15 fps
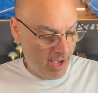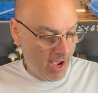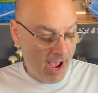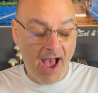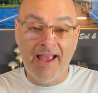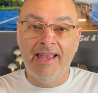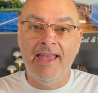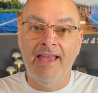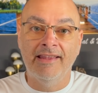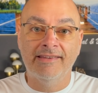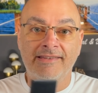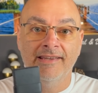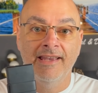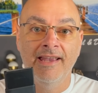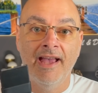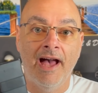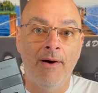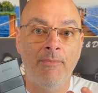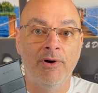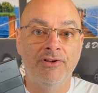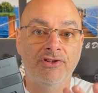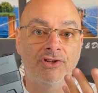I can't say how
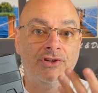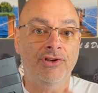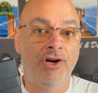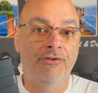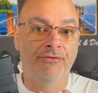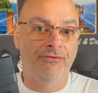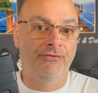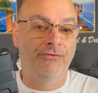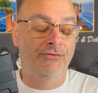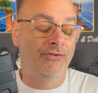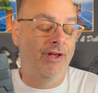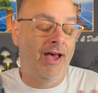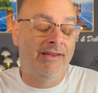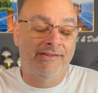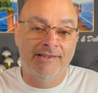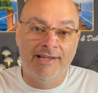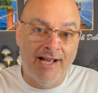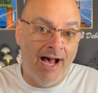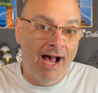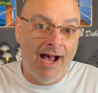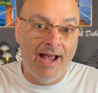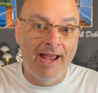much enough, as a
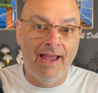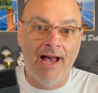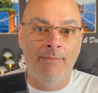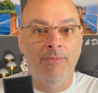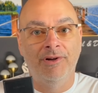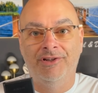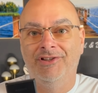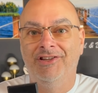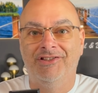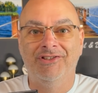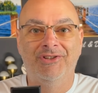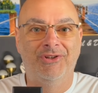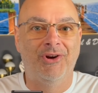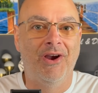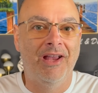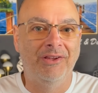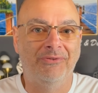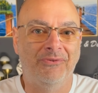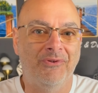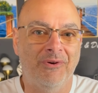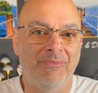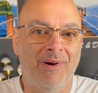guy, how much this has
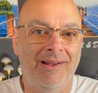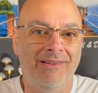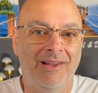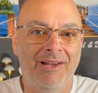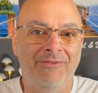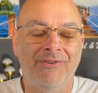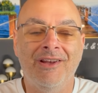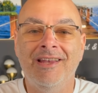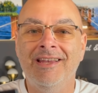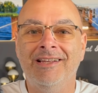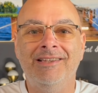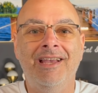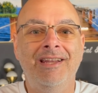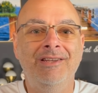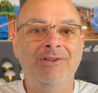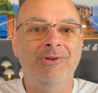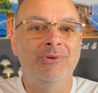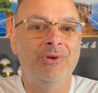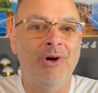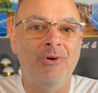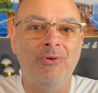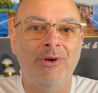transformed my life. Ladies, you
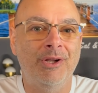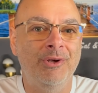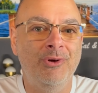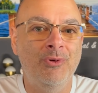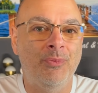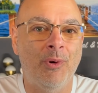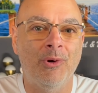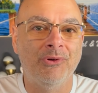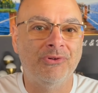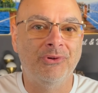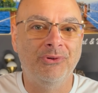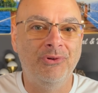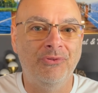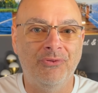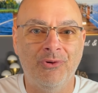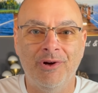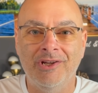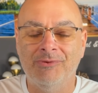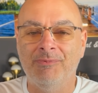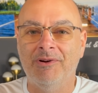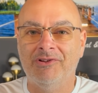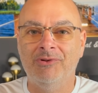know what a new purse will do for you,
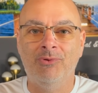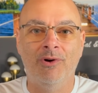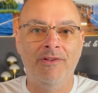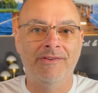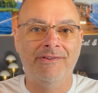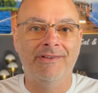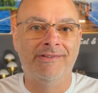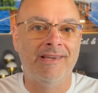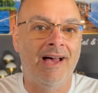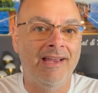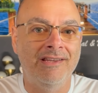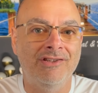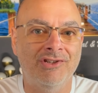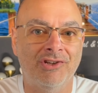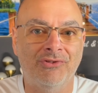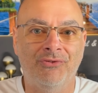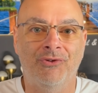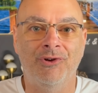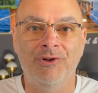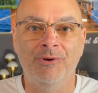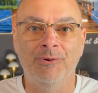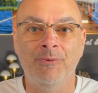especially one that's designed just
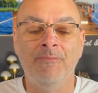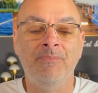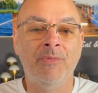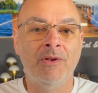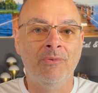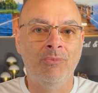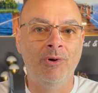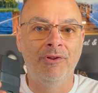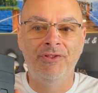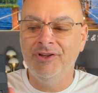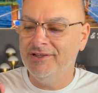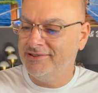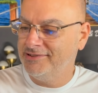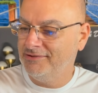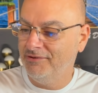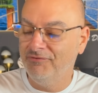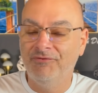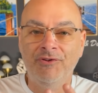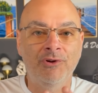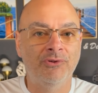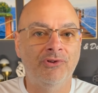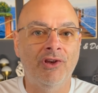for you. Well, this
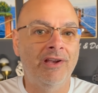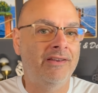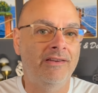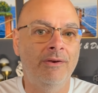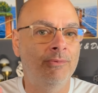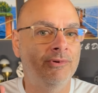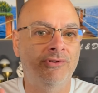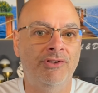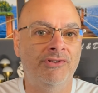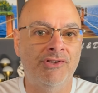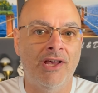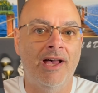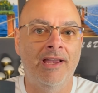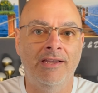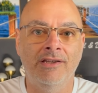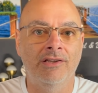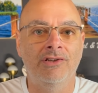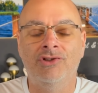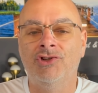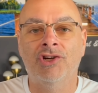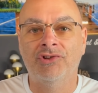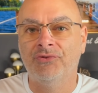feels like it was designed
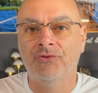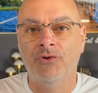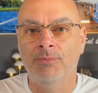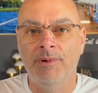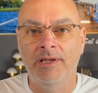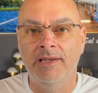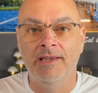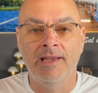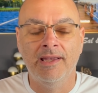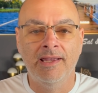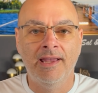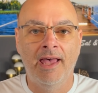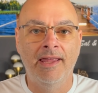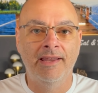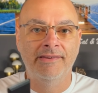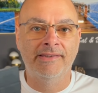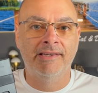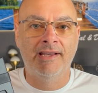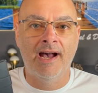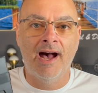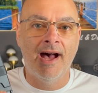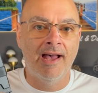just for me. And as a
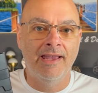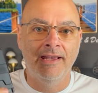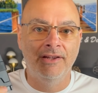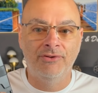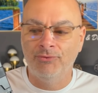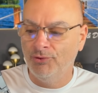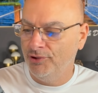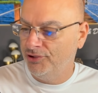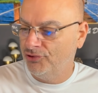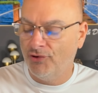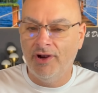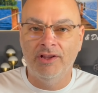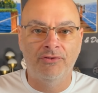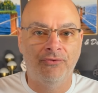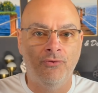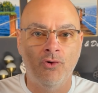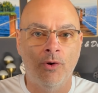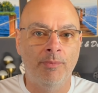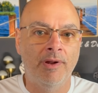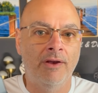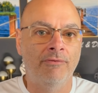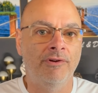guy, it's really
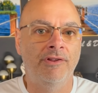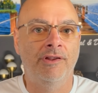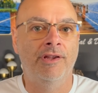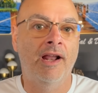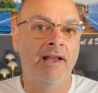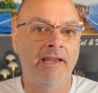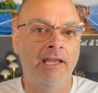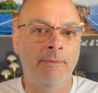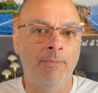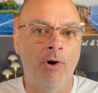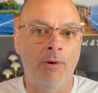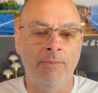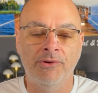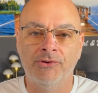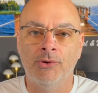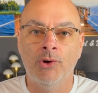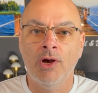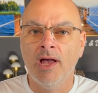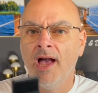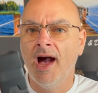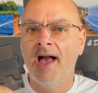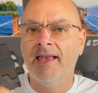transformed everything that I keep on me. So
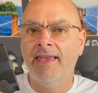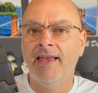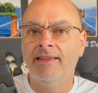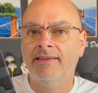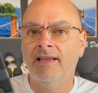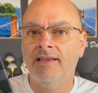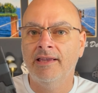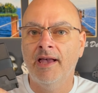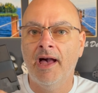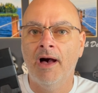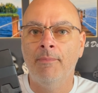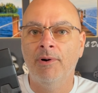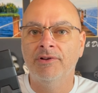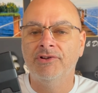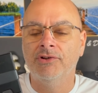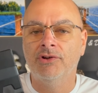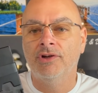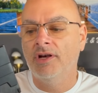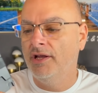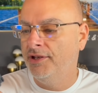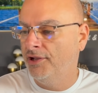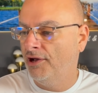I can't tell you how much
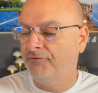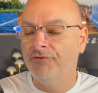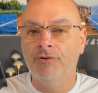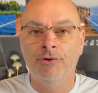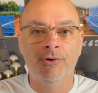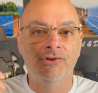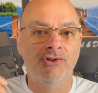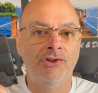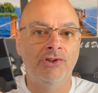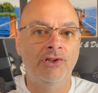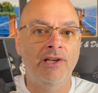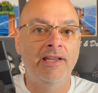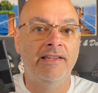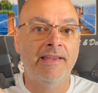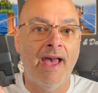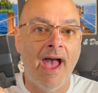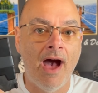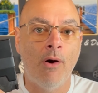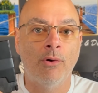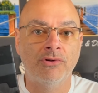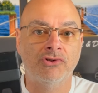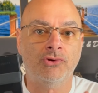enough. There is a link to
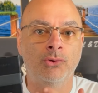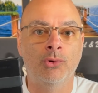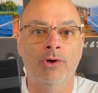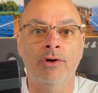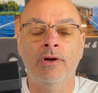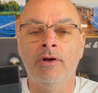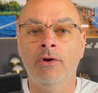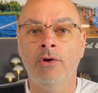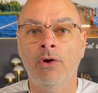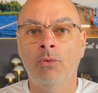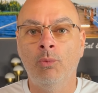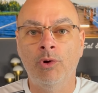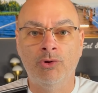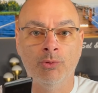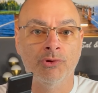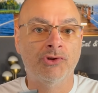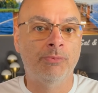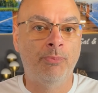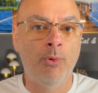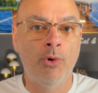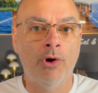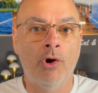our store, which will
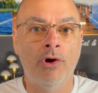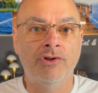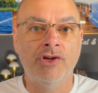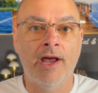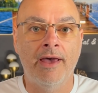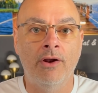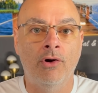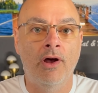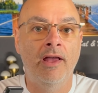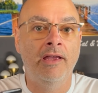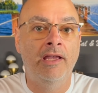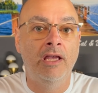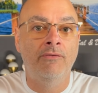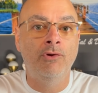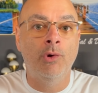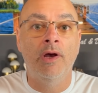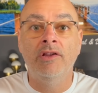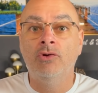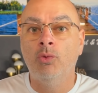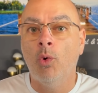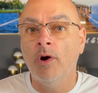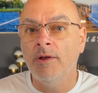support our channel and give you a
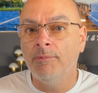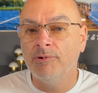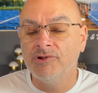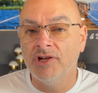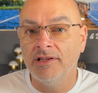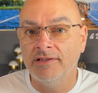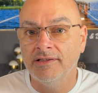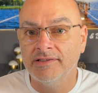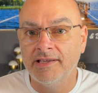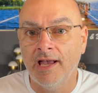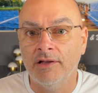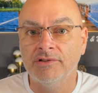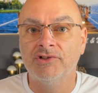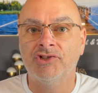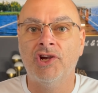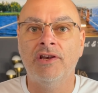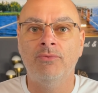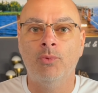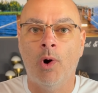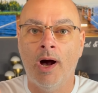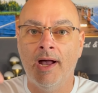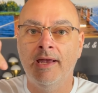20% discount
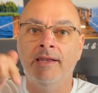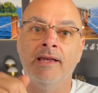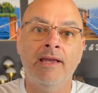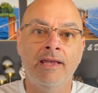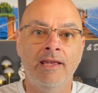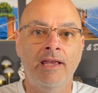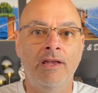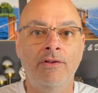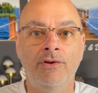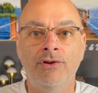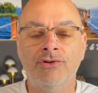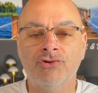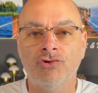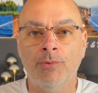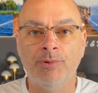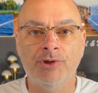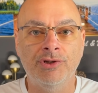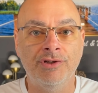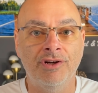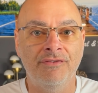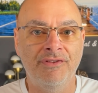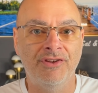site-wide in the
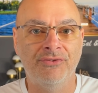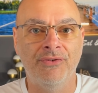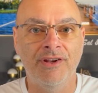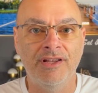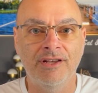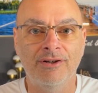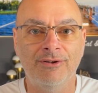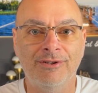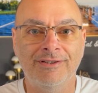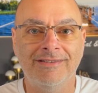description of this video.